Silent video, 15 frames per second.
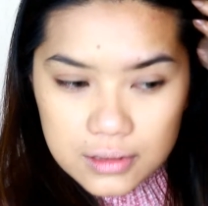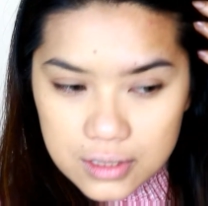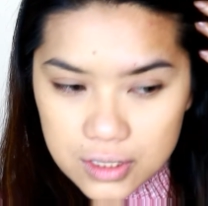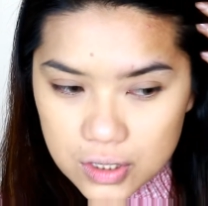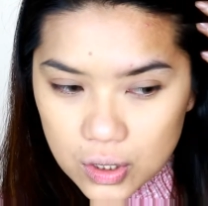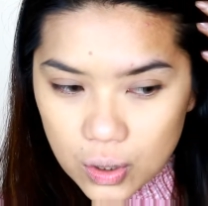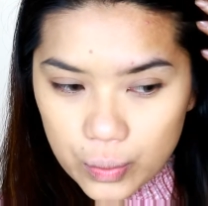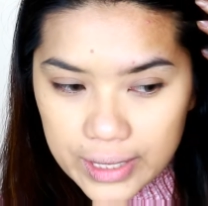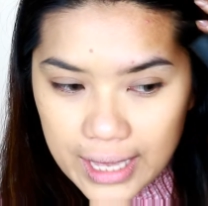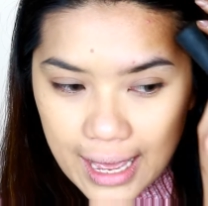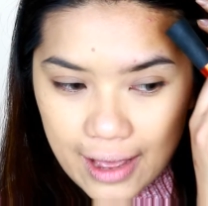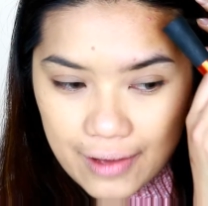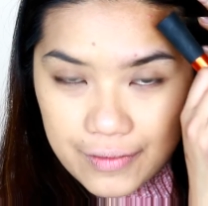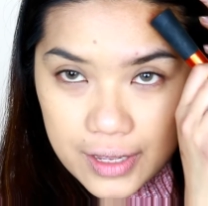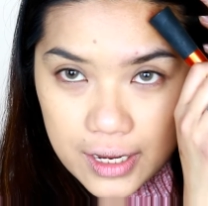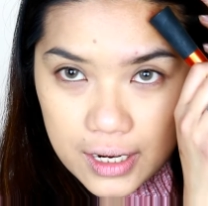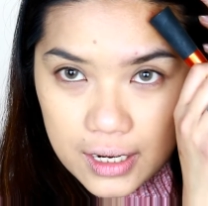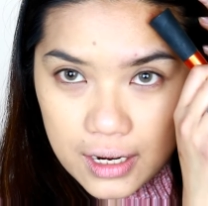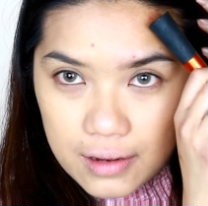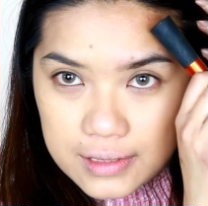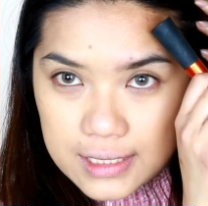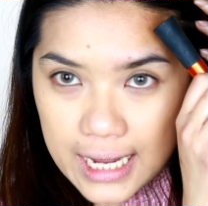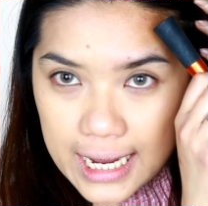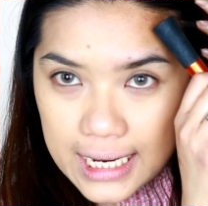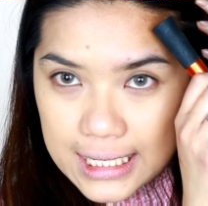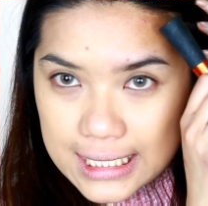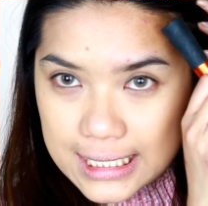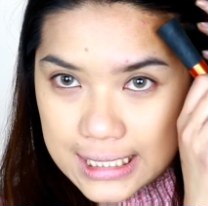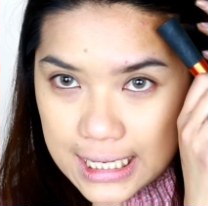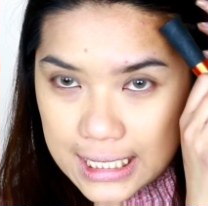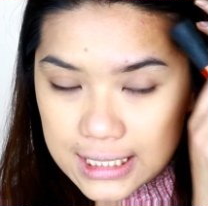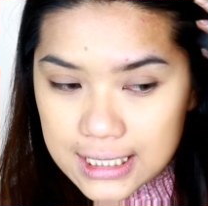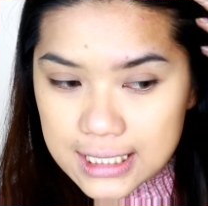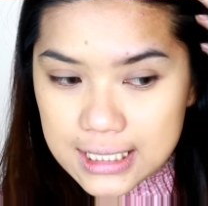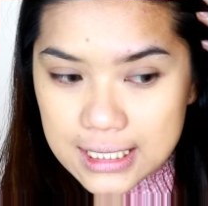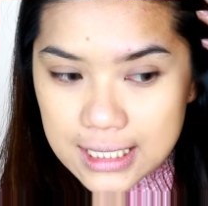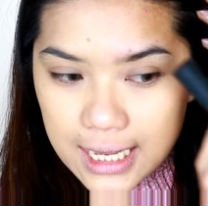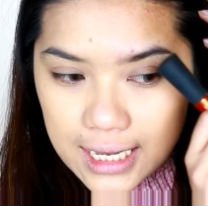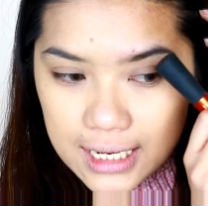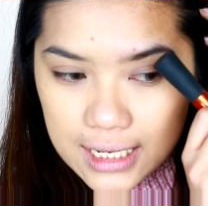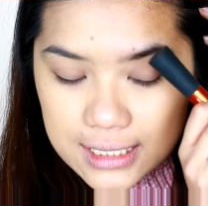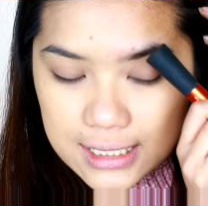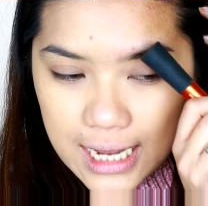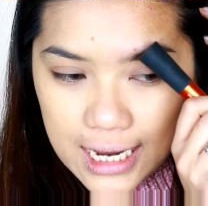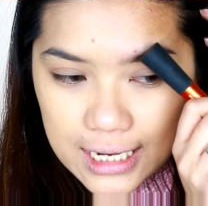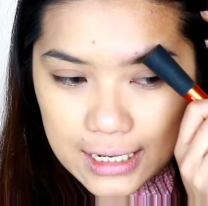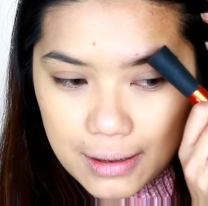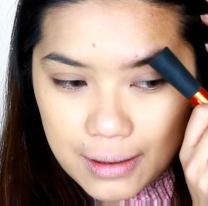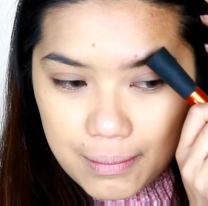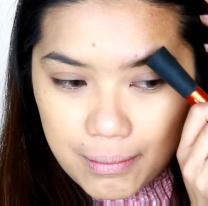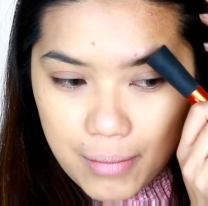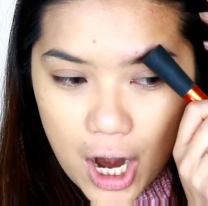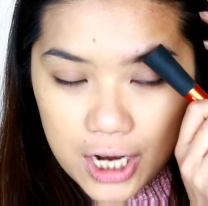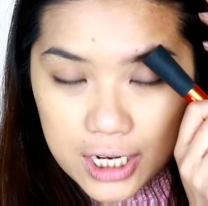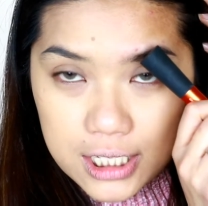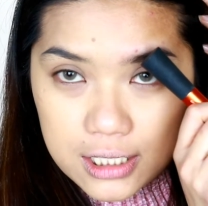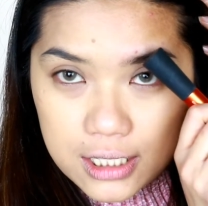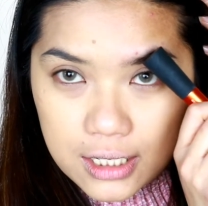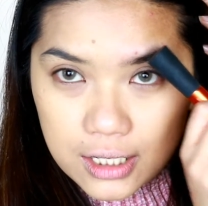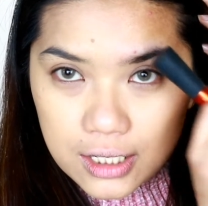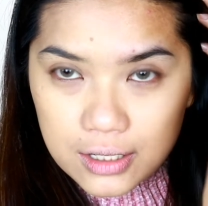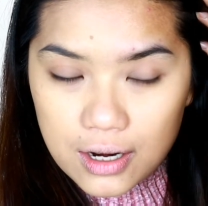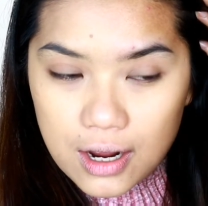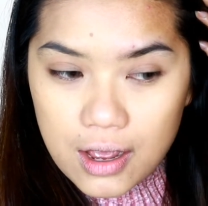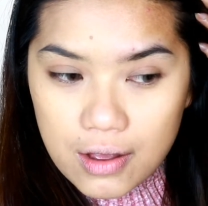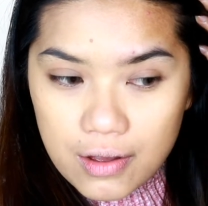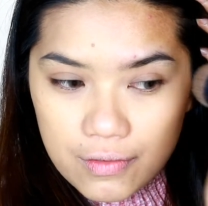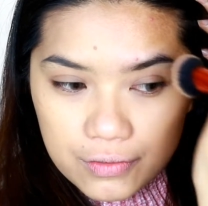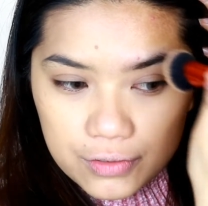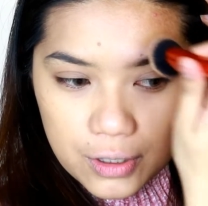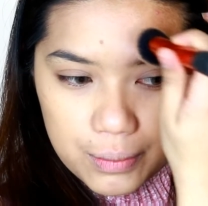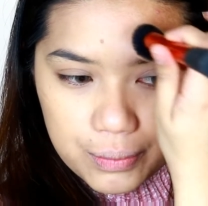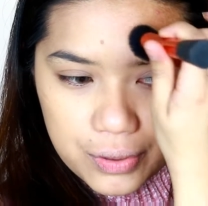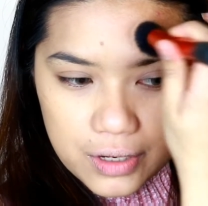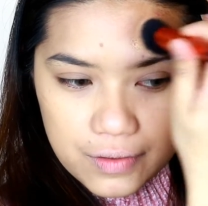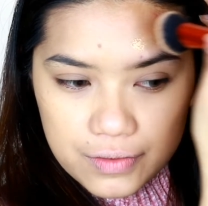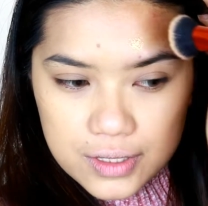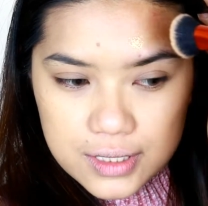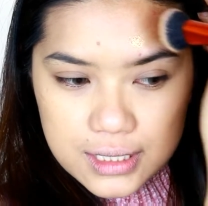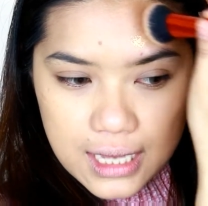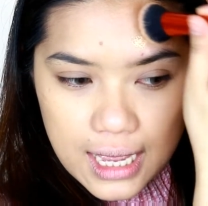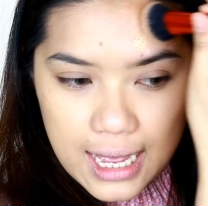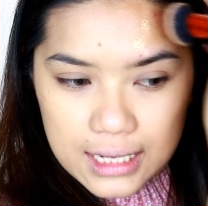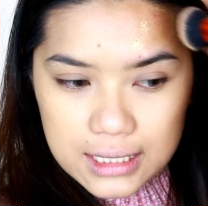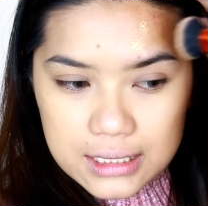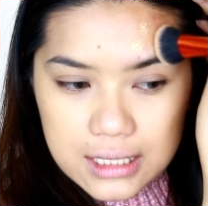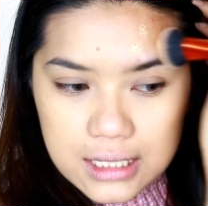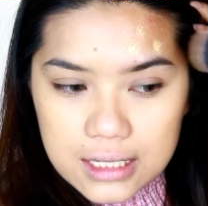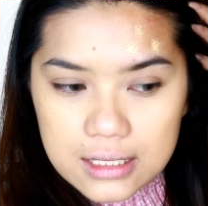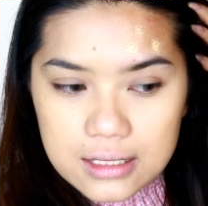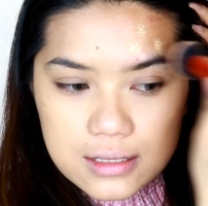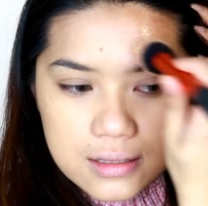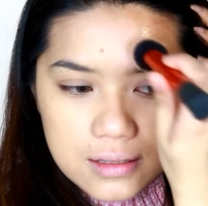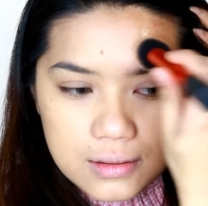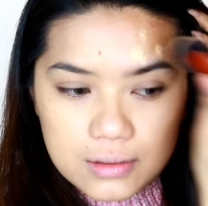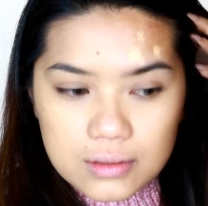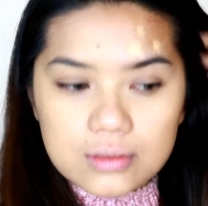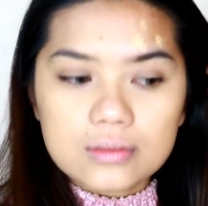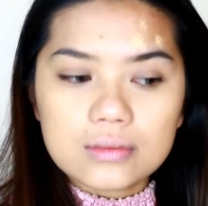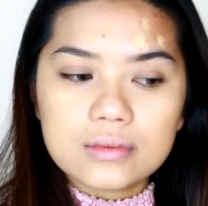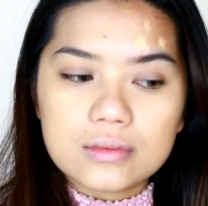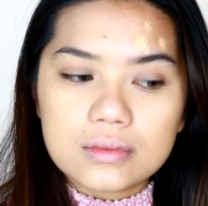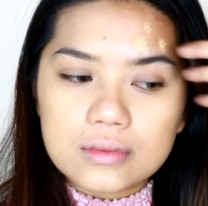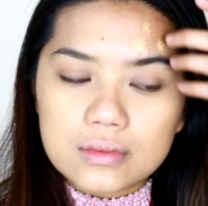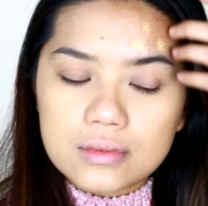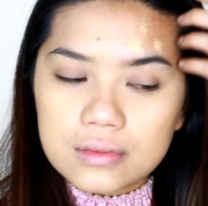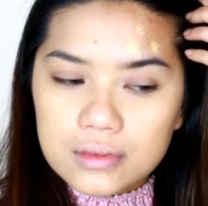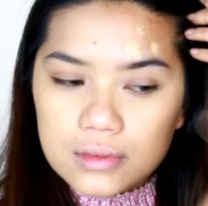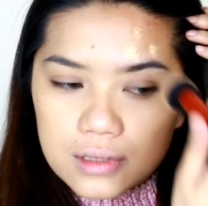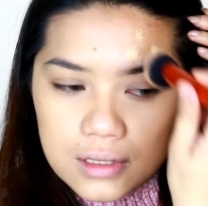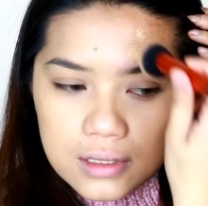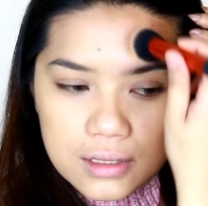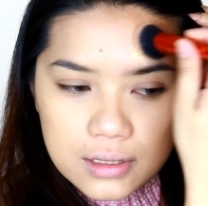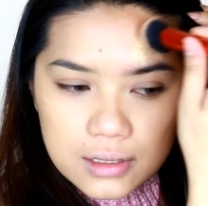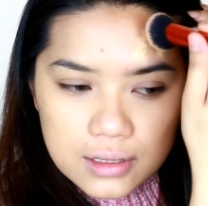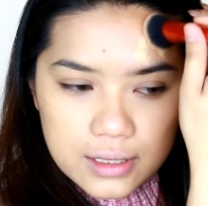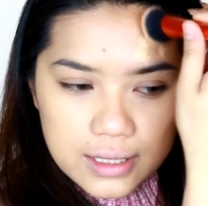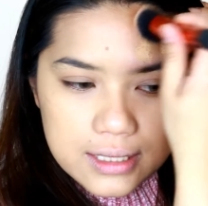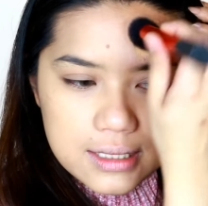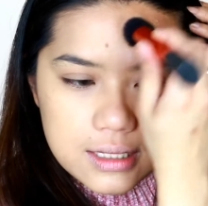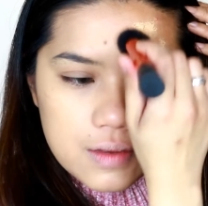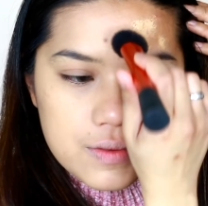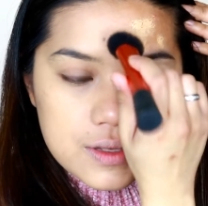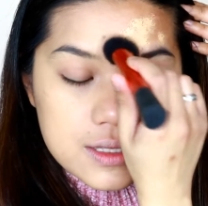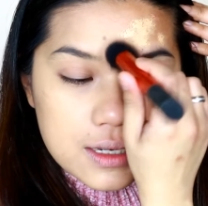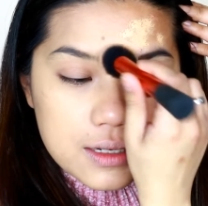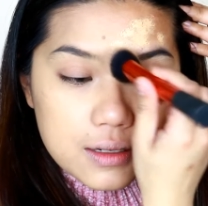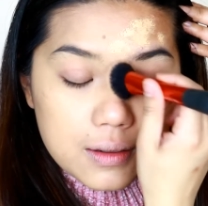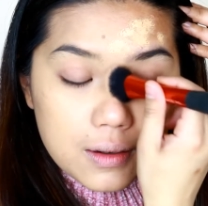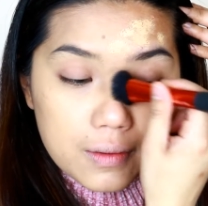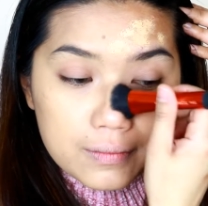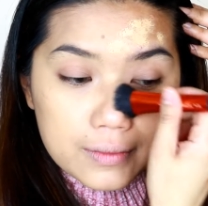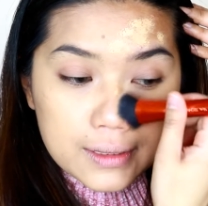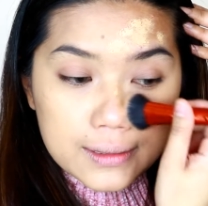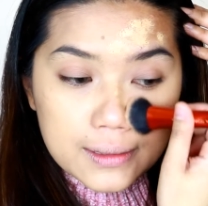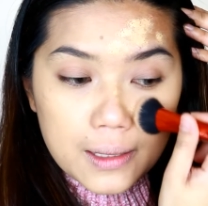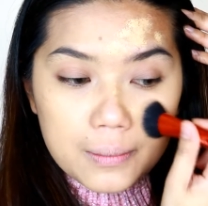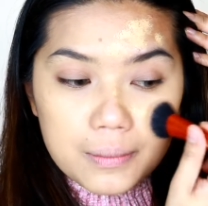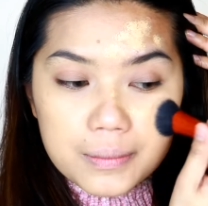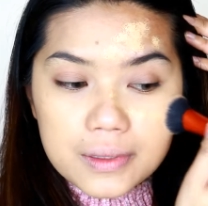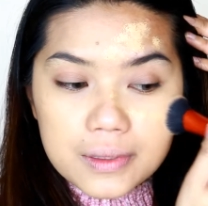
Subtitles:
So we have here a tiny zit and a tiny mark here from previous acne. So let's see if it's gonna cover it up.